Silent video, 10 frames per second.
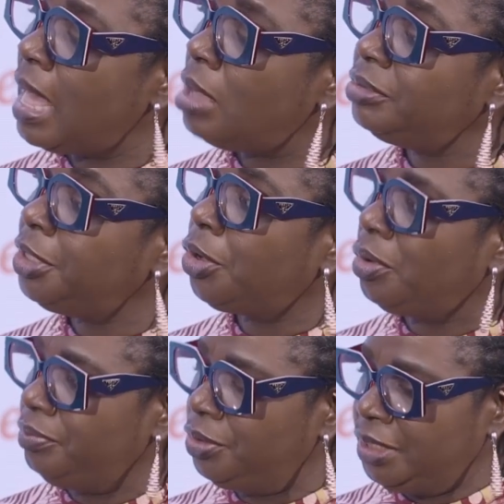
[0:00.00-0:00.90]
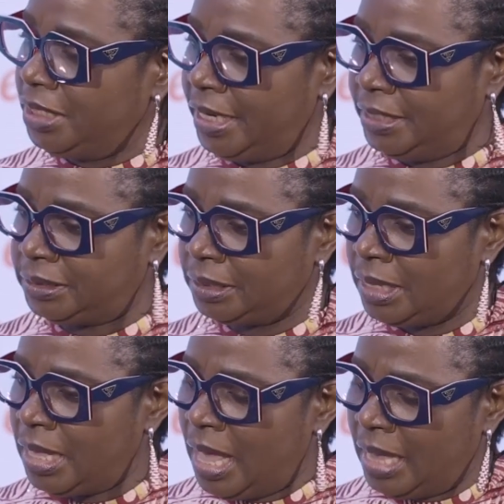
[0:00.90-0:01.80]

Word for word: how they communicate. Yeah.